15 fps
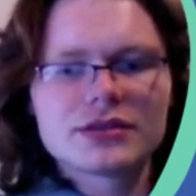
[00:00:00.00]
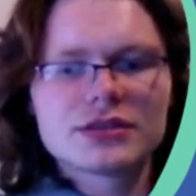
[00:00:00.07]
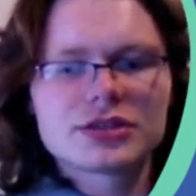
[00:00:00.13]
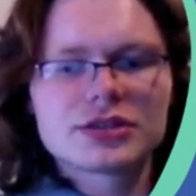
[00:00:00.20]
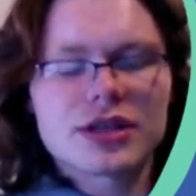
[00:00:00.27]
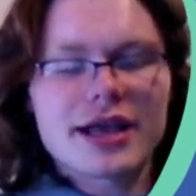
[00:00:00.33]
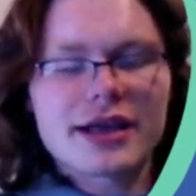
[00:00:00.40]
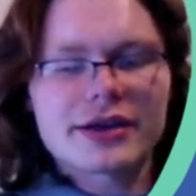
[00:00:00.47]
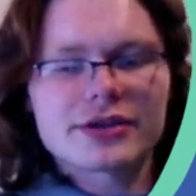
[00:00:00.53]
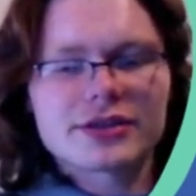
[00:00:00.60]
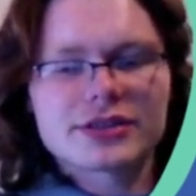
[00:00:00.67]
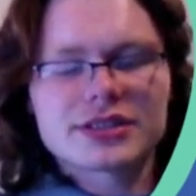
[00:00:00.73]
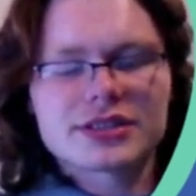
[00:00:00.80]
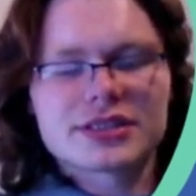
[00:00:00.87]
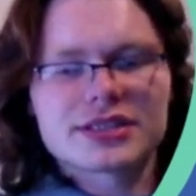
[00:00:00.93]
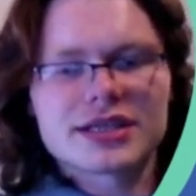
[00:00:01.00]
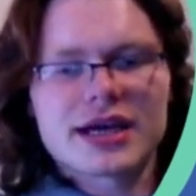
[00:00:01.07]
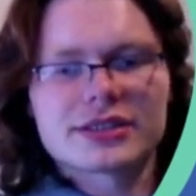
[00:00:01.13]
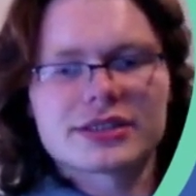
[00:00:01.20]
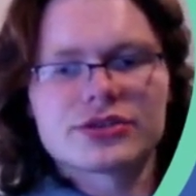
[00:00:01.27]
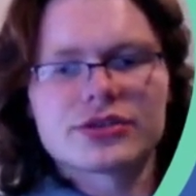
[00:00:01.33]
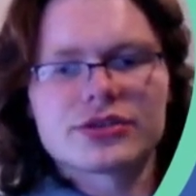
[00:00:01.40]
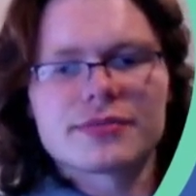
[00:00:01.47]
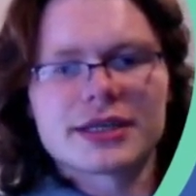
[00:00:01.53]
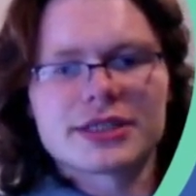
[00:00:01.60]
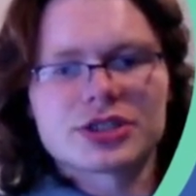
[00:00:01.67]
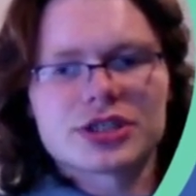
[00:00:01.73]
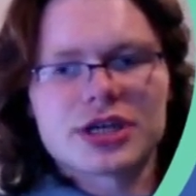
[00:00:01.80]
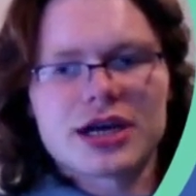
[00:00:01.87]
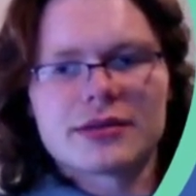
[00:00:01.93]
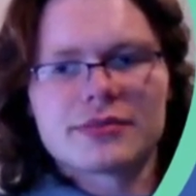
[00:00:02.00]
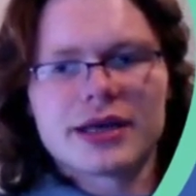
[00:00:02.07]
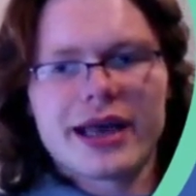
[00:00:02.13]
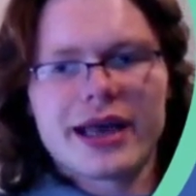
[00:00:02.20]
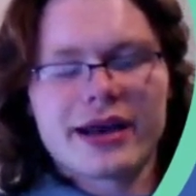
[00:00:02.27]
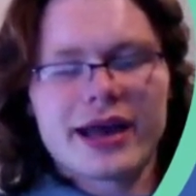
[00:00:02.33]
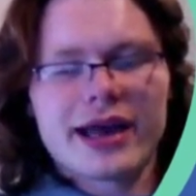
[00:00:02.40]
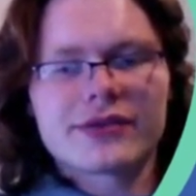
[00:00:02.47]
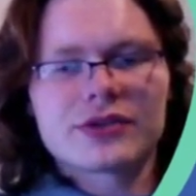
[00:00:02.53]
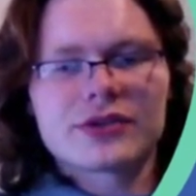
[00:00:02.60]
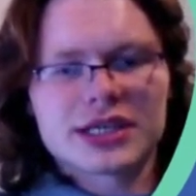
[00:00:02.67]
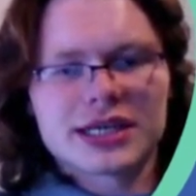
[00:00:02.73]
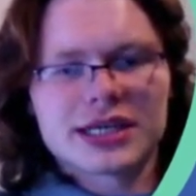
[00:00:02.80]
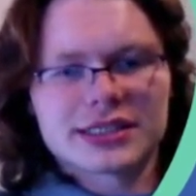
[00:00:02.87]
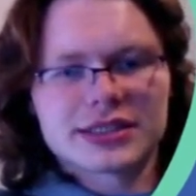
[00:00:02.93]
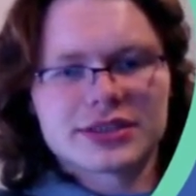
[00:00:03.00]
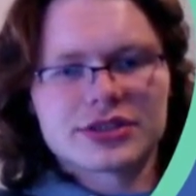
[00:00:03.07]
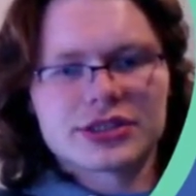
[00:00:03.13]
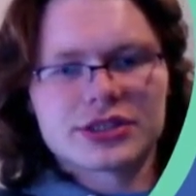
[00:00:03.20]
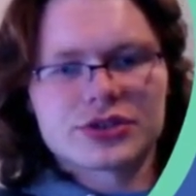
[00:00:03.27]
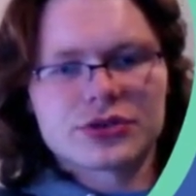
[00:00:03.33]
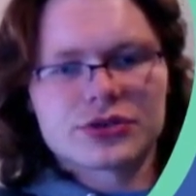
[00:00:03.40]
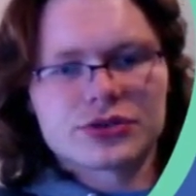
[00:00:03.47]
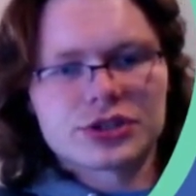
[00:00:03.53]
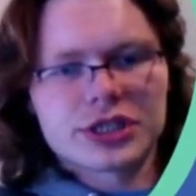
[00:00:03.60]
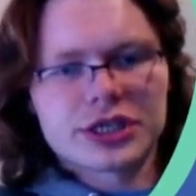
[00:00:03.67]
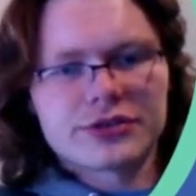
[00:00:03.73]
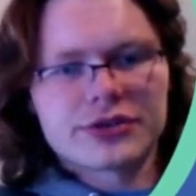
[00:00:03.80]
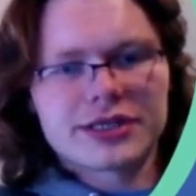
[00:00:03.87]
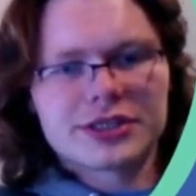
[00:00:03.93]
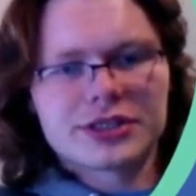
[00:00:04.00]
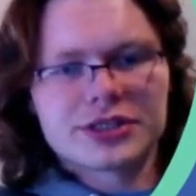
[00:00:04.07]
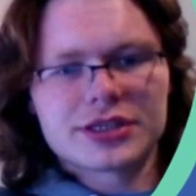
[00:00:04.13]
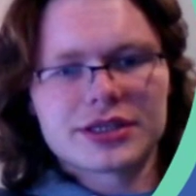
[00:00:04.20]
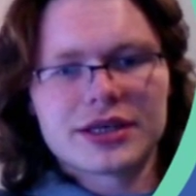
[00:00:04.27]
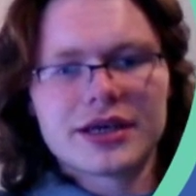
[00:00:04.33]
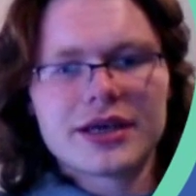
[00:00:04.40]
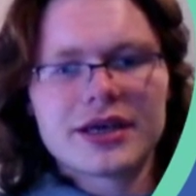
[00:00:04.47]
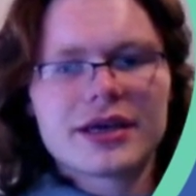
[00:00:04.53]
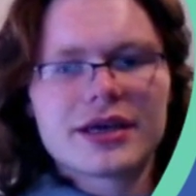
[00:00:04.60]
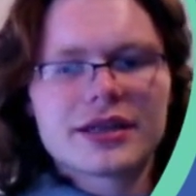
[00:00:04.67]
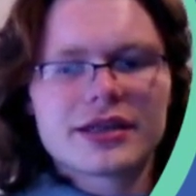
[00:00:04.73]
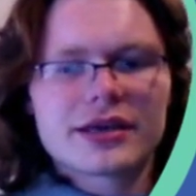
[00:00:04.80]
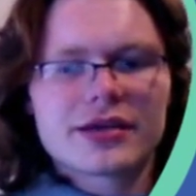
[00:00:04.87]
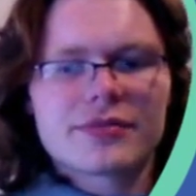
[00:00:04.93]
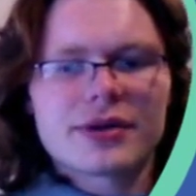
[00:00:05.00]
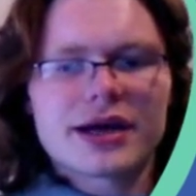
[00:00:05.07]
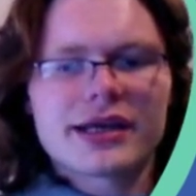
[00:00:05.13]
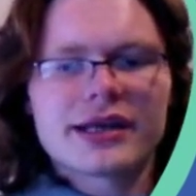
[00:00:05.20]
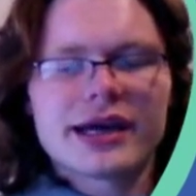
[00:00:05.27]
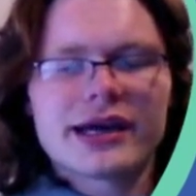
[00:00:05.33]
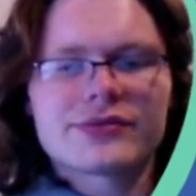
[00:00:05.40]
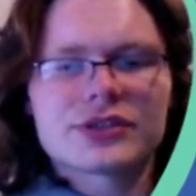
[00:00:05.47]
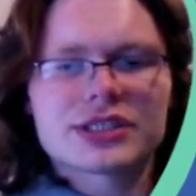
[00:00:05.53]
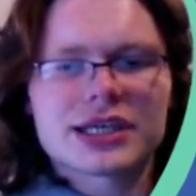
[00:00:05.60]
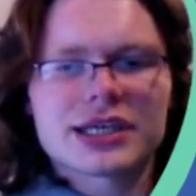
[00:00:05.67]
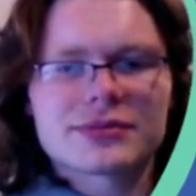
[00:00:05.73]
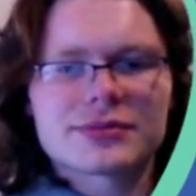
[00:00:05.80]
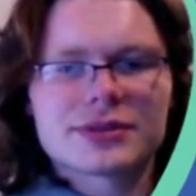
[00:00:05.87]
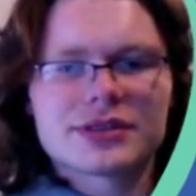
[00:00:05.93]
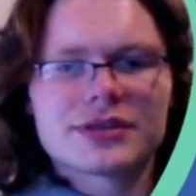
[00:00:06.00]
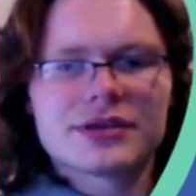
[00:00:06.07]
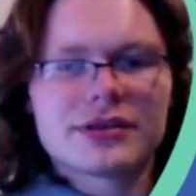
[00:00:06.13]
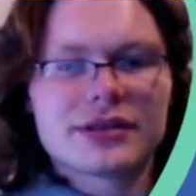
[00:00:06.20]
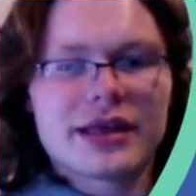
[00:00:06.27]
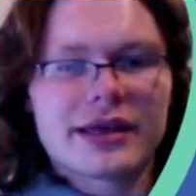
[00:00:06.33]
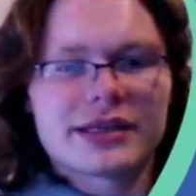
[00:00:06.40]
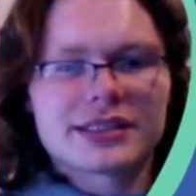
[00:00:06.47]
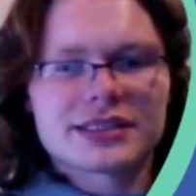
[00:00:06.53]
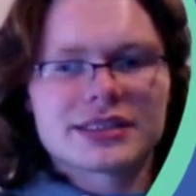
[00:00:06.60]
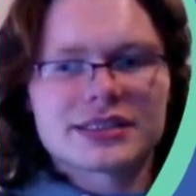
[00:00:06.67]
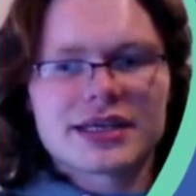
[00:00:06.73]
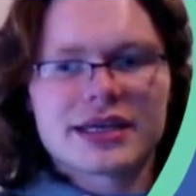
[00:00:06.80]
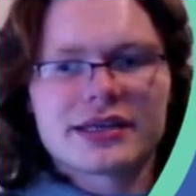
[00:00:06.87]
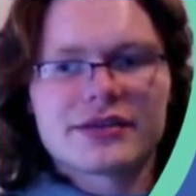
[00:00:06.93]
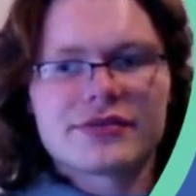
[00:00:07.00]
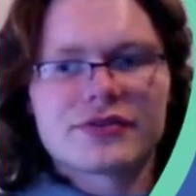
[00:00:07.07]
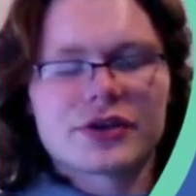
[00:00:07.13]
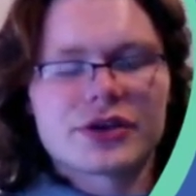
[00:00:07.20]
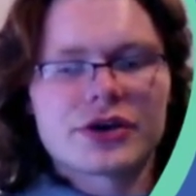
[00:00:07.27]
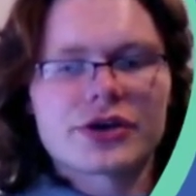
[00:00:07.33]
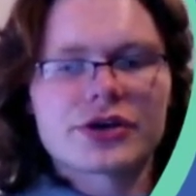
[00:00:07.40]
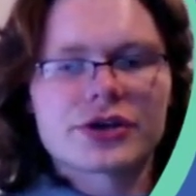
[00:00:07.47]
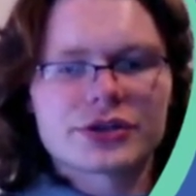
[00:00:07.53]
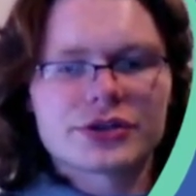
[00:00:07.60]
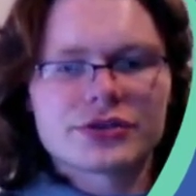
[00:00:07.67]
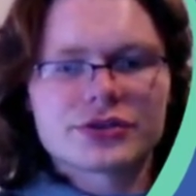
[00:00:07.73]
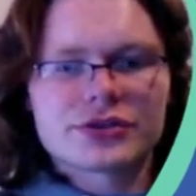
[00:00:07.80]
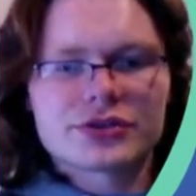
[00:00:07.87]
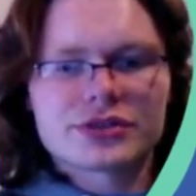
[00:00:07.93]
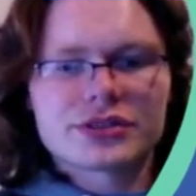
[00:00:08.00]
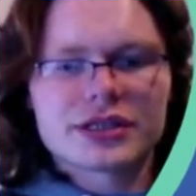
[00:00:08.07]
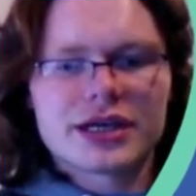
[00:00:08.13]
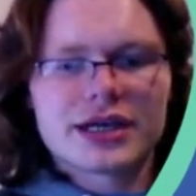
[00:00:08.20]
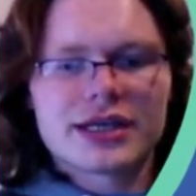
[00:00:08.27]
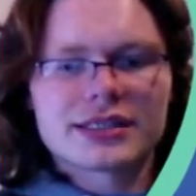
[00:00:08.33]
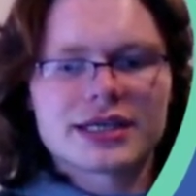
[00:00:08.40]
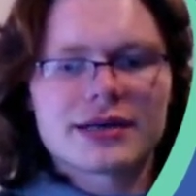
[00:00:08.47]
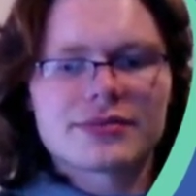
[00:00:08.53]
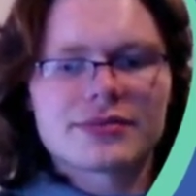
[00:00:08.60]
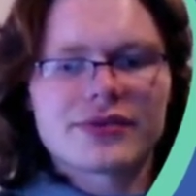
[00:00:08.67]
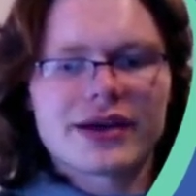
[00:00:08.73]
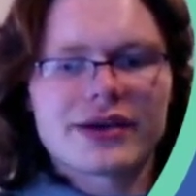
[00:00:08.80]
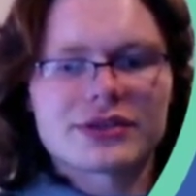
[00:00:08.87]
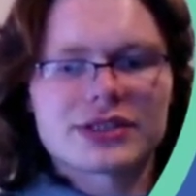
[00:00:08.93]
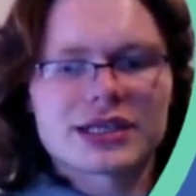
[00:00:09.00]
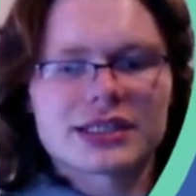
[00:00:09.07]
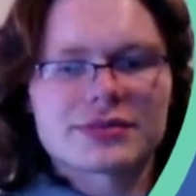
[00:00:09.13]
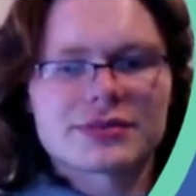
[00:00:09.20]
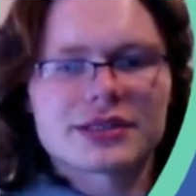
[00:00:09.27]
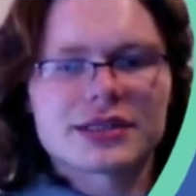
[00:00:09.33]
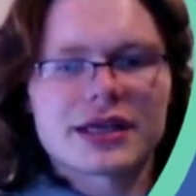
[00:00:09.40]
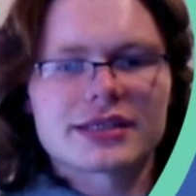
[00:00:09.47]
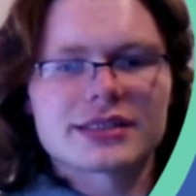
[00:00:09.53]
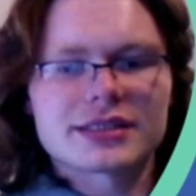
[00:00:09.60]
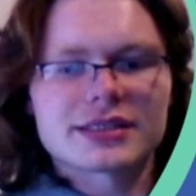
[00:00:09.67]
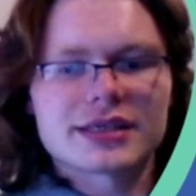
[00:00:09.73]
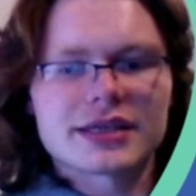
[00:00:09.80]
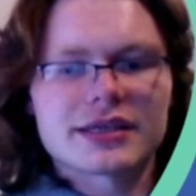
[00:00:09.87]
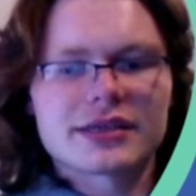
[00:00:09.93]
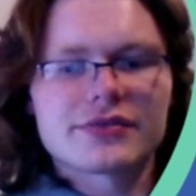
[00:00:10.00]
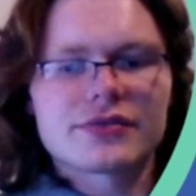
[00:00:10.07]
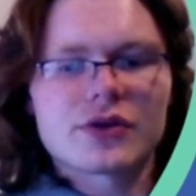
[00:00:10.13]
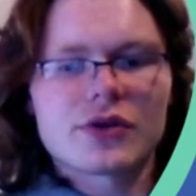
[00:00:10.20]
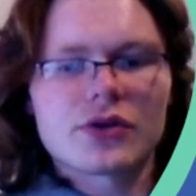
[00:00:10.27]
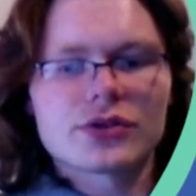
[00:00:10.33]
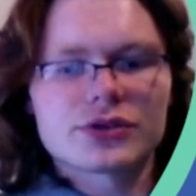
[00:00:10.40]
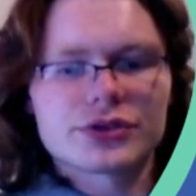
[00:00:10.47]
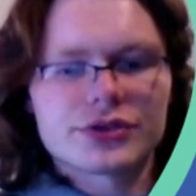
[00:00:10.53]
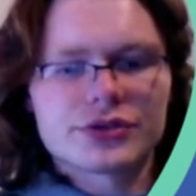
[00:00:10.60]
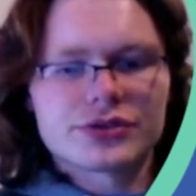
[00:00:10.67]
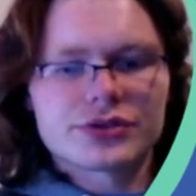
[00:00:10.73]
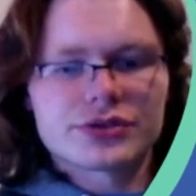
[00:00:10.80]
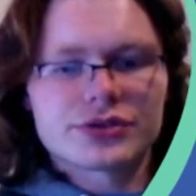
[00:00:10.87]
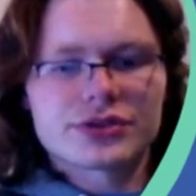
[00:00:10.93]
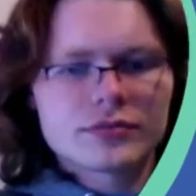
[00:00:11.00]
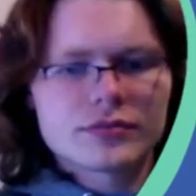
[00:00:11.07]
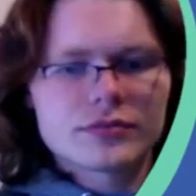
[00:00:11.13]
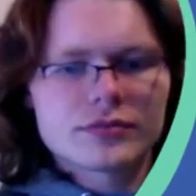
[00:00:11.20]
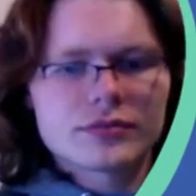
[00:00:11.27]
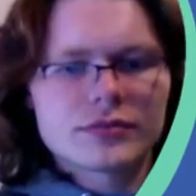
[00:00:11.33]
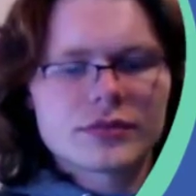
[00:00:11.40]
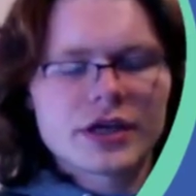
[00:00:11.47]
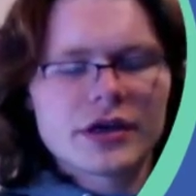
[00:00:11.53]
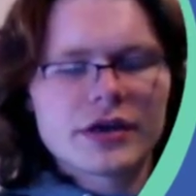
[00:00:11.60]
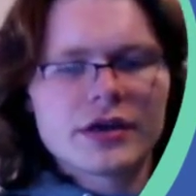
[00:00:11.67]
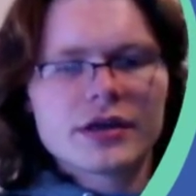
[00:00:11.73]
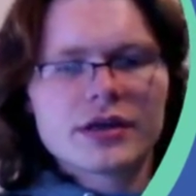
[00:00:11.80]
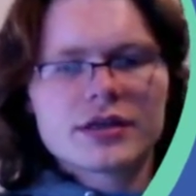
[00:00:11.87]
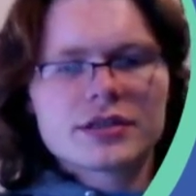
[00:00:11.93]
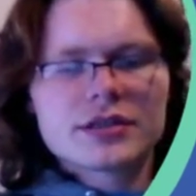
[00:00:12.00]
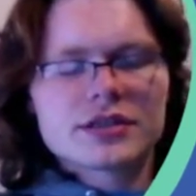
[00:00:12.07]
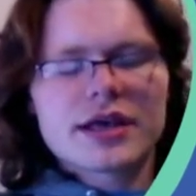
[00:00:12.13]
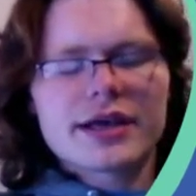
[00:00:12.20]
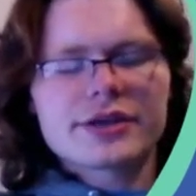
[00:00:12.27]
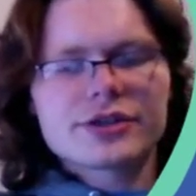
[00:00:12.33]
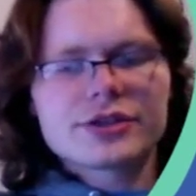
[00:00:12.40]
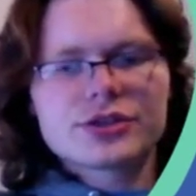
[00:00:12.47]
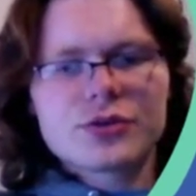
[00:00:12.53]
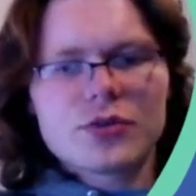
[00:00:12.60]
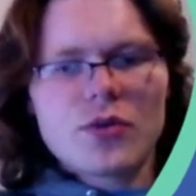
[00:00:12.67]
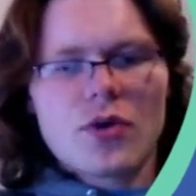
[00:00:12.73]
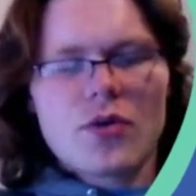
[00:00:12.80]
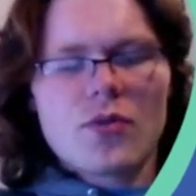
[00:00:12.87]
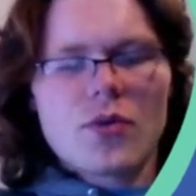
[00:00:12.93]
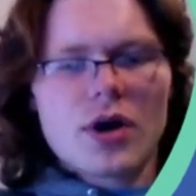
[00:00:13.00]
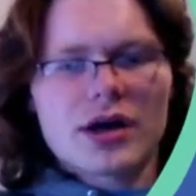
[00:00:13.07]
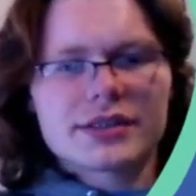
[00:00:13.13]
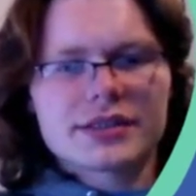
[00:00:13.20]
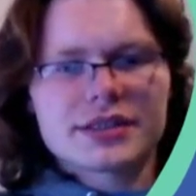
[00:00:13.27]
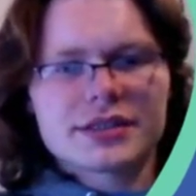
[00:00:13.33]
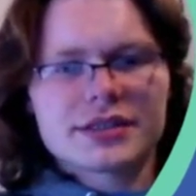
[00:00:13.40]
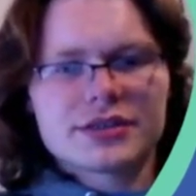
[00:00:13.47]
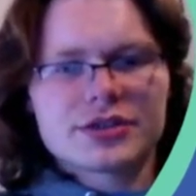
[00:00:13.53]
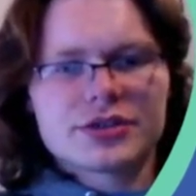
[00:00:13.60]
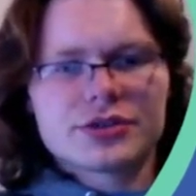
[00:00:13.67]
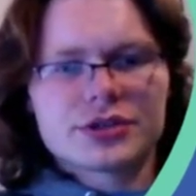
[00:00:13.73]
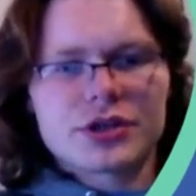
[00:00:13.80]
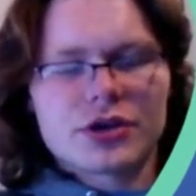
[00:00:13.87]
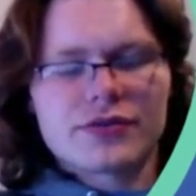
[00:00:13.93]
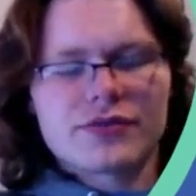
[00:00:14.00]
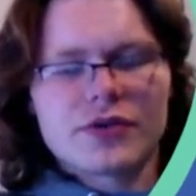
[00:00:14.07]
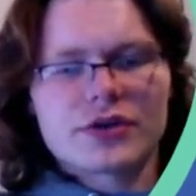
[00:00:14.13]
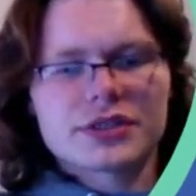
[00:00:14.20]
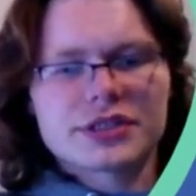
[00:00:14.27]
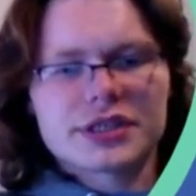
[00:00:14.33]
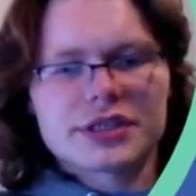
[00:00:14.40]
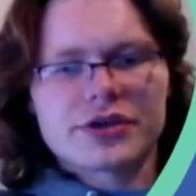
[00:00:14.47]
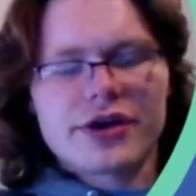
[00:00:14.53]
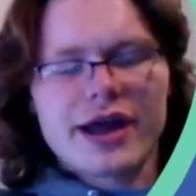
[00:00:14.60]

Slackers does not do the best job at advertising to this older generation. They combine advertisement that is intended for younger users on top of advertisement that is intended for older users. Slackers will want to start focusing